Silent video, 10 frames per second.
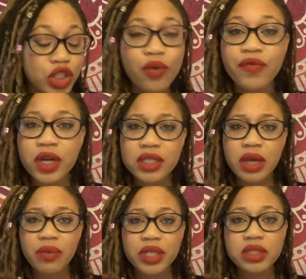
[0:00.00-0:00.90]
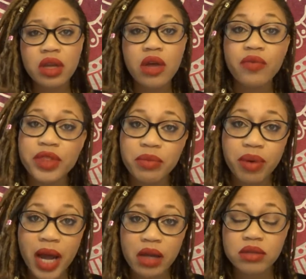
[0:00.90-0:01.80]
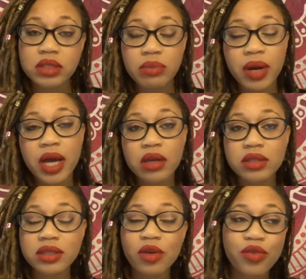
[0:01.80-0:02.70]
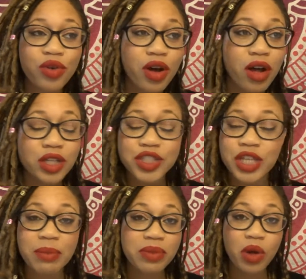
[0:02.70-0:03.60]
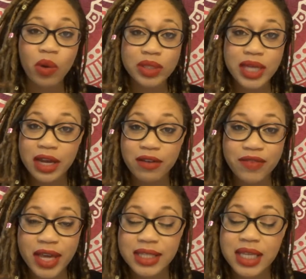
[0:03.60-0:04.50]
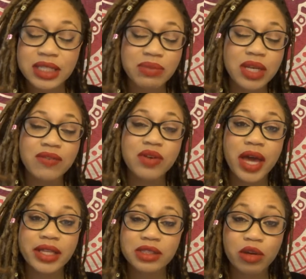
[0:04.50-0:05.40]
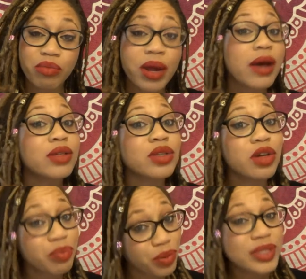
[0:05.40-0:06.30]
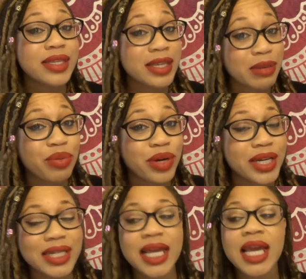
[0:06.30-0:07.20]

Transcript: So first I wanna start off with the brows. The brows overall shape the whole entire face. As many of you guys know, brows are pretty important.